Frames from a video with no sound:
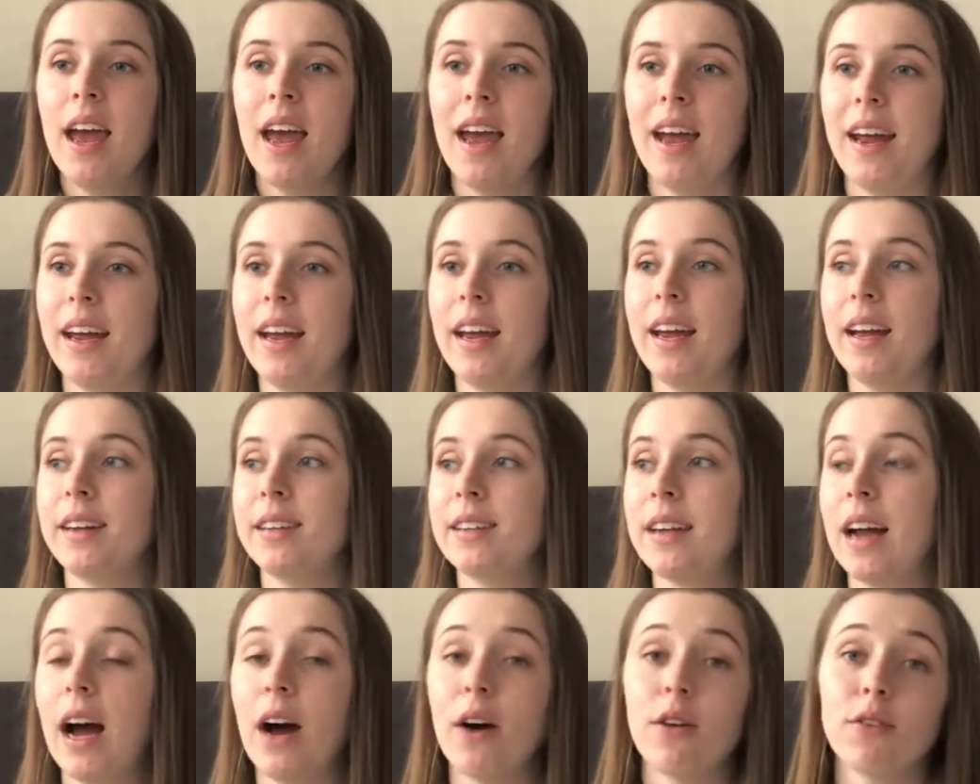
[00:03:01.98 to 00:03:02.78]
and
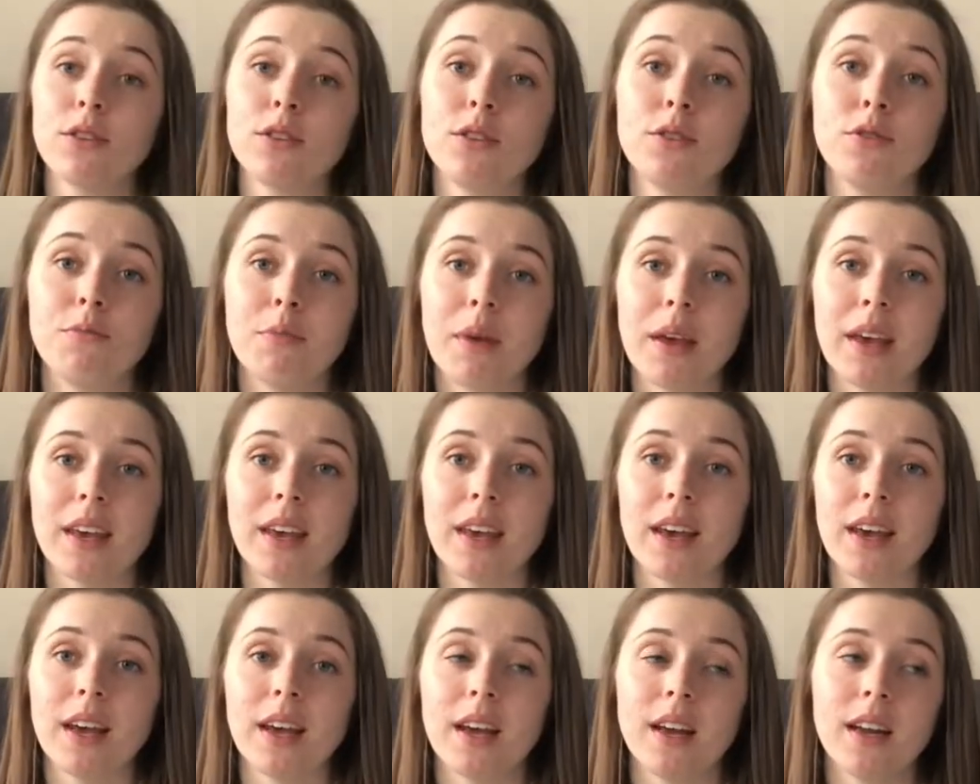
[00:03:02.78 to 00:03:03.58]
how to make
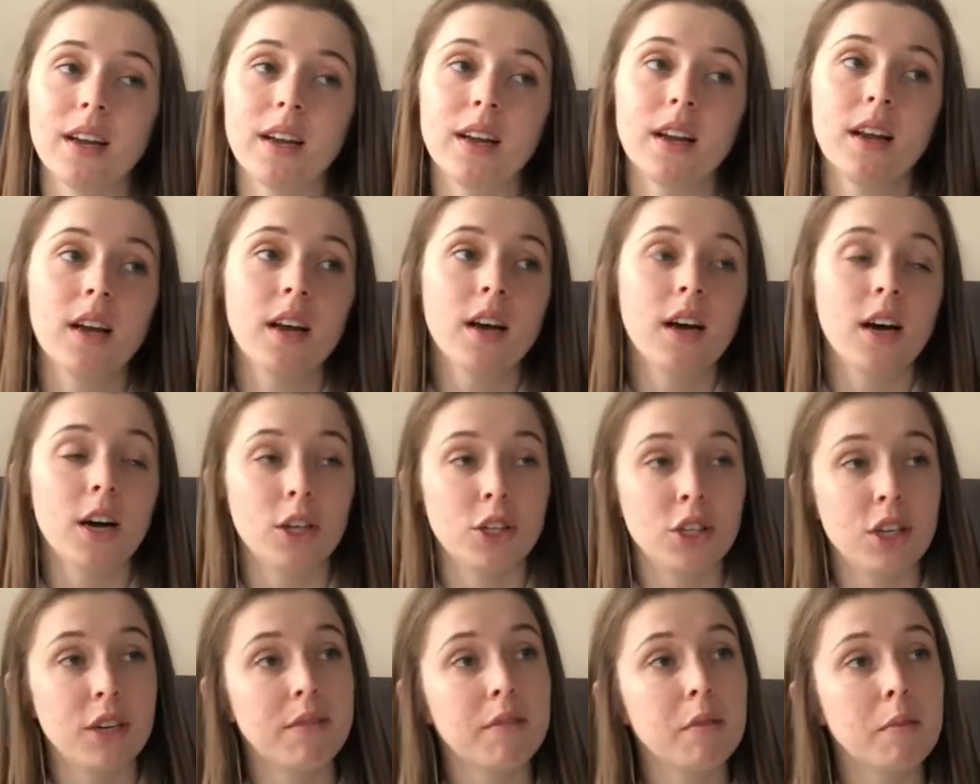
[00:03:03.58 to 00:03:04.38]
it
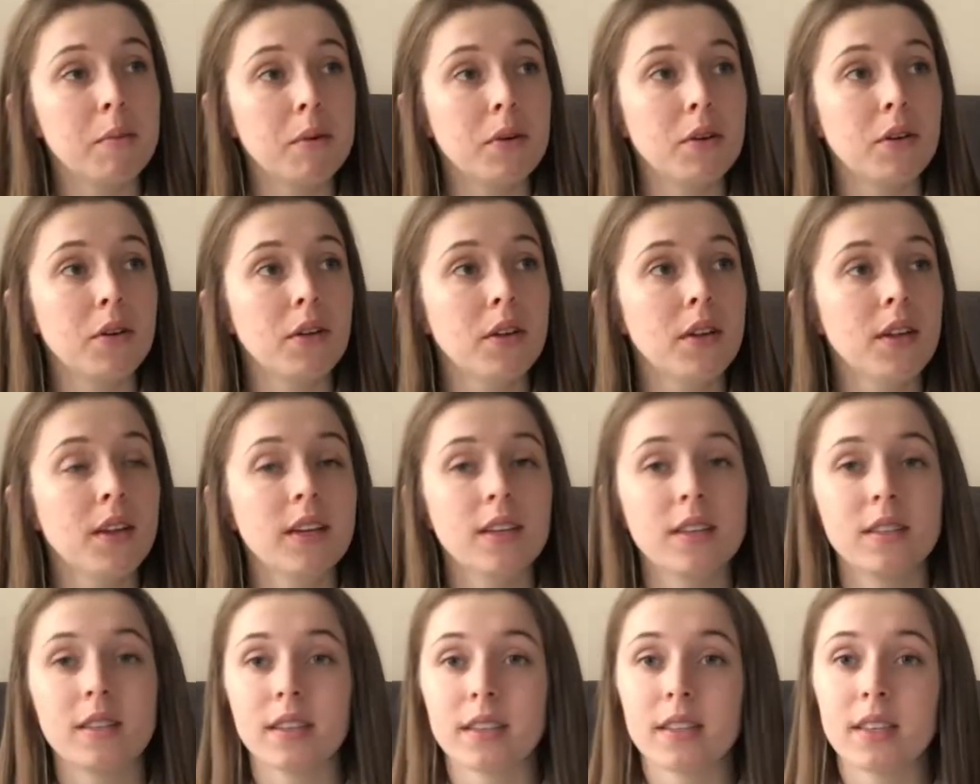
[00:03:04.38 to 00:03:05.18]
achievable,
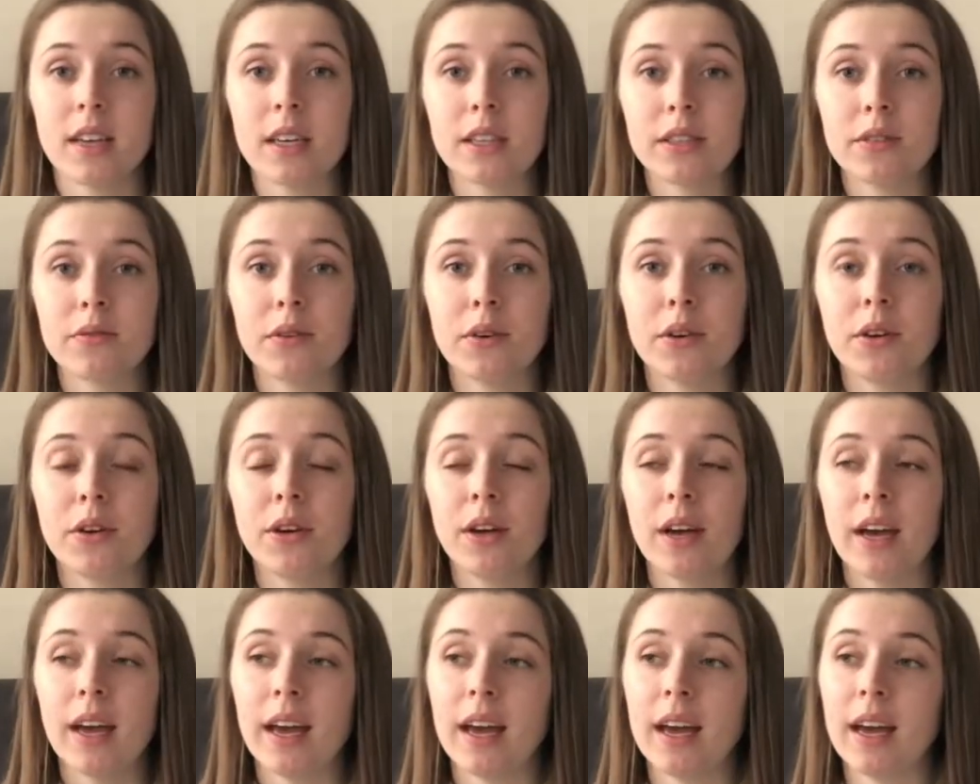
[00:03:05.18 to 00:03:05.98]
successful,
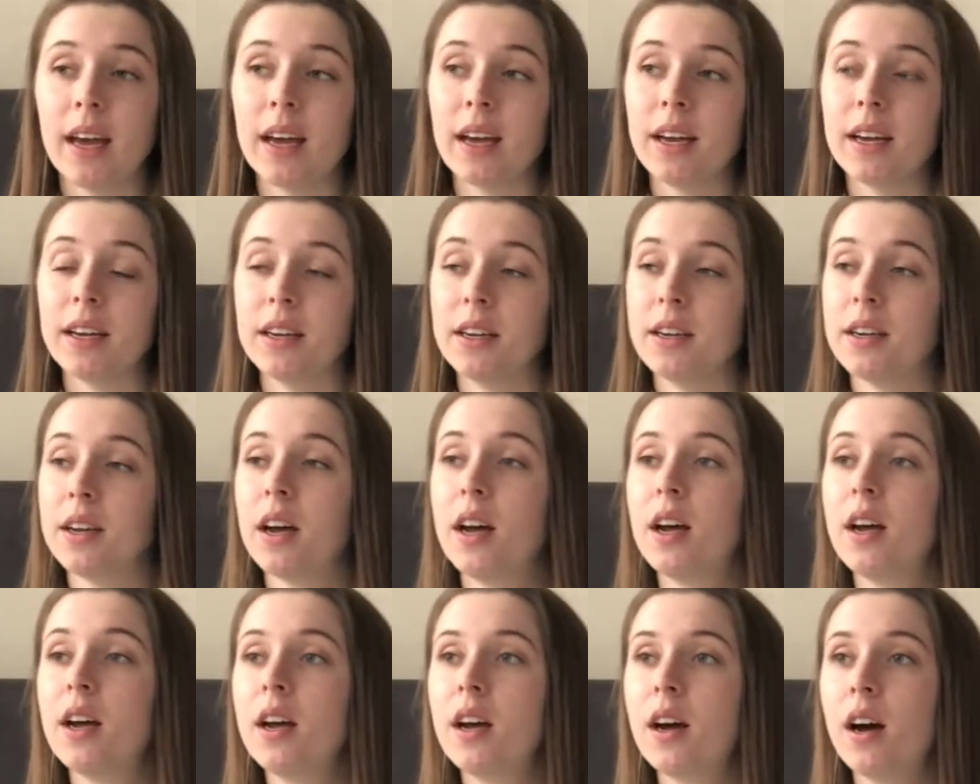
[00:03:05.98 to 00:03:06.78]
and
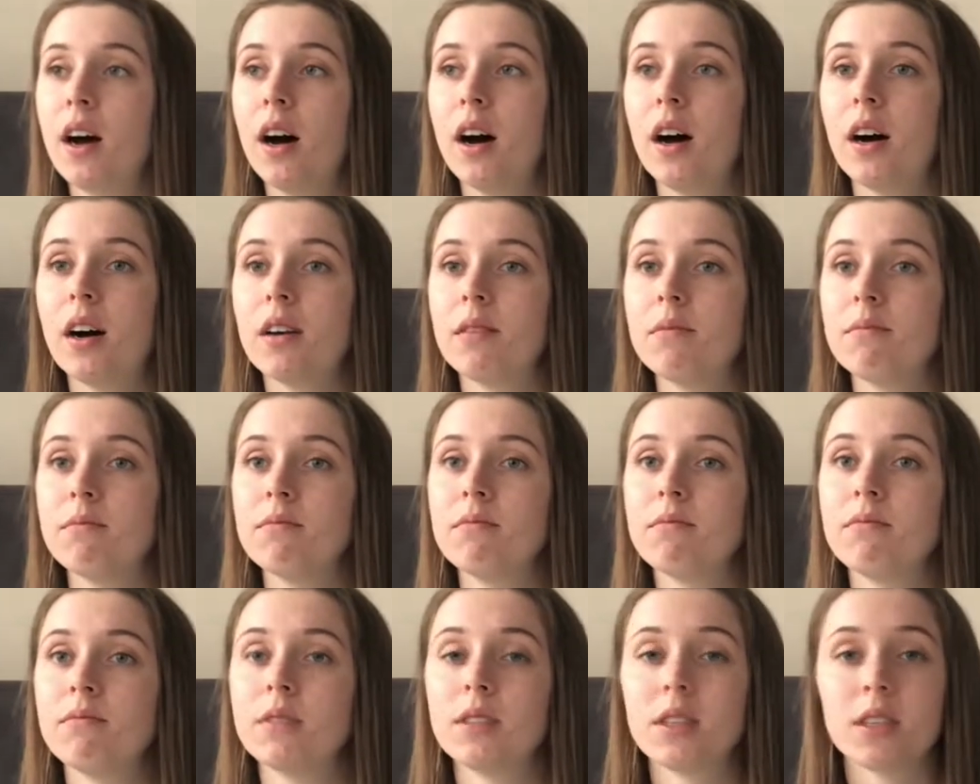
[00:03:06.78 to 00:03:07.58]

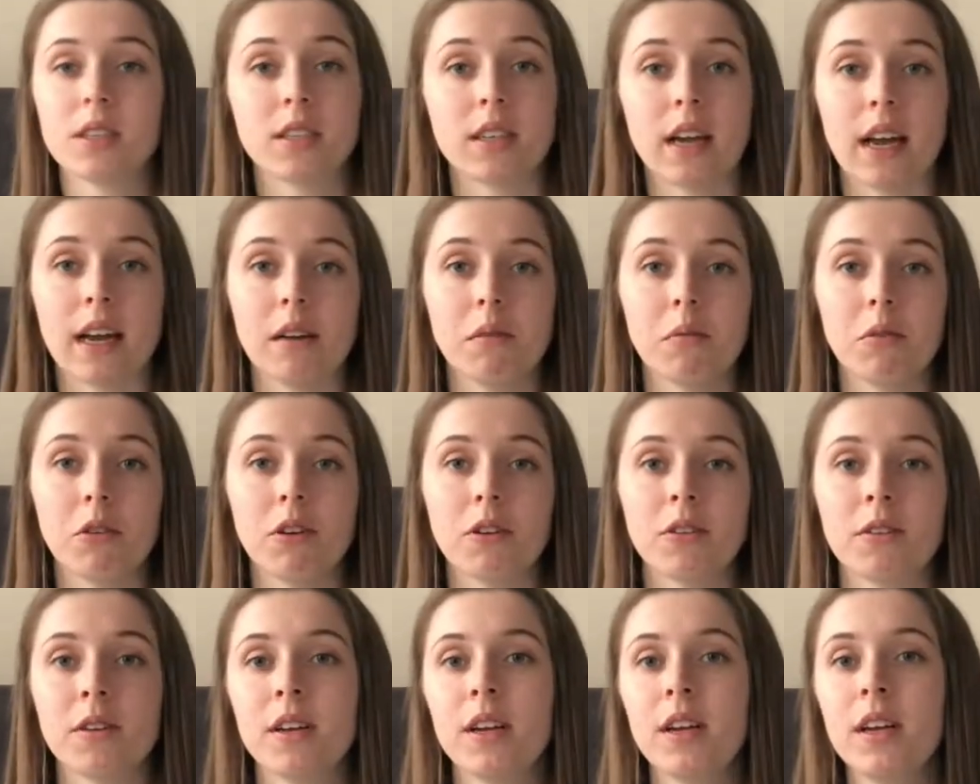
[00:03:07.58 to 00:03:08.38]
sustainable.
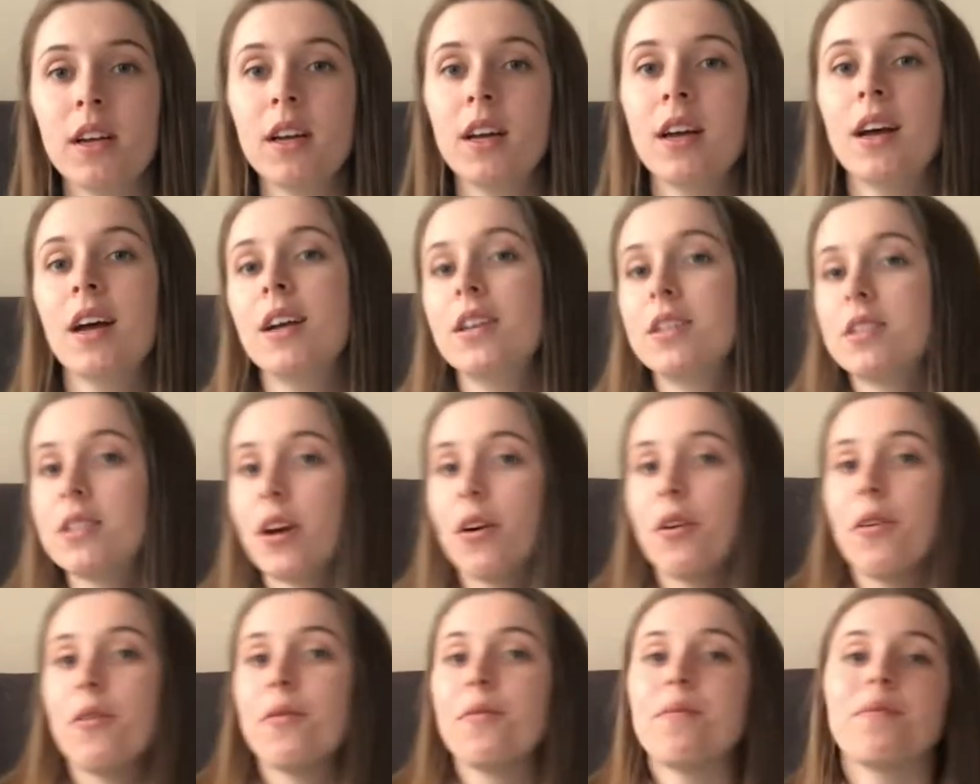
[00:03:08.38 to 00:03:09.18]

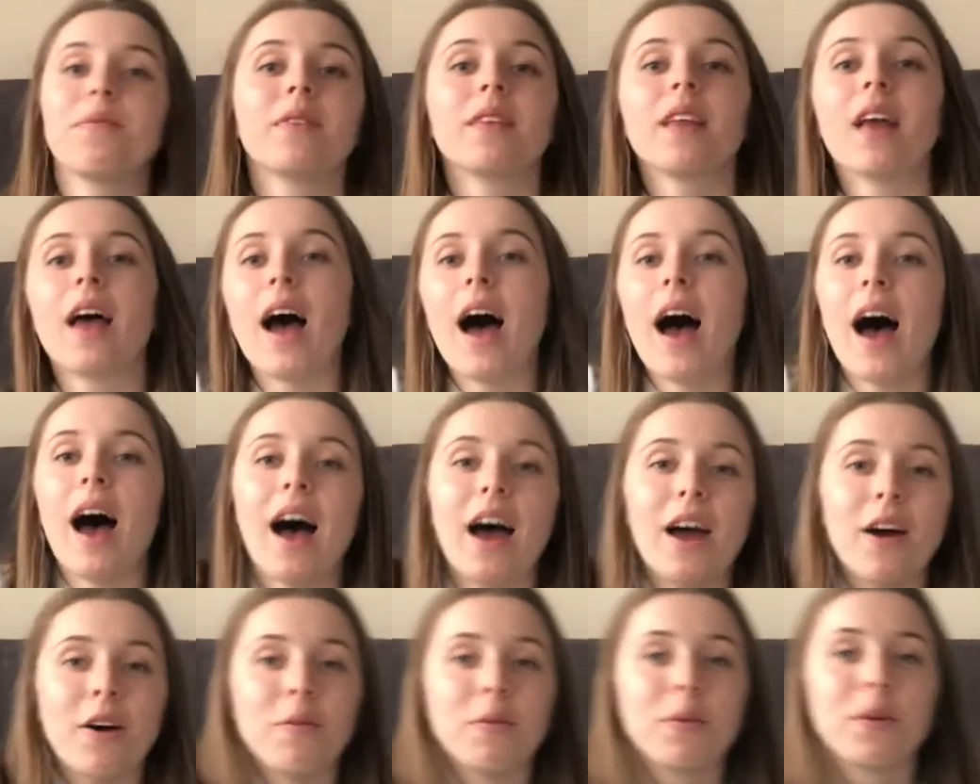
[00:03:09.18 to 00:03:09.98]
So I
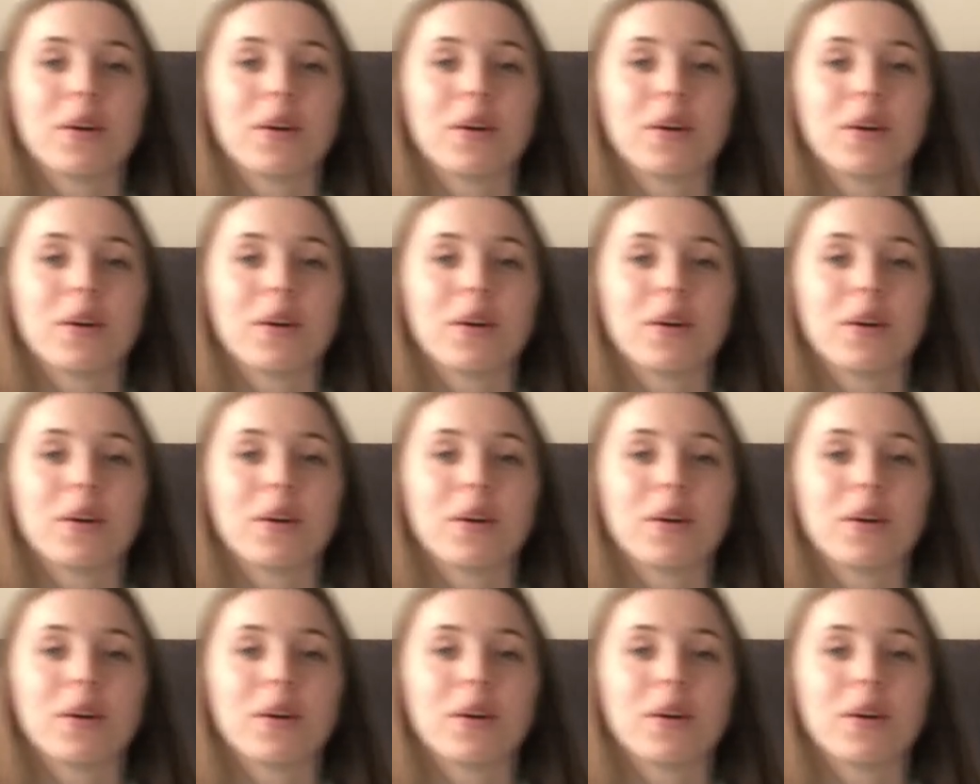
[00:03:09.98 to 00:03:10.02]
hope you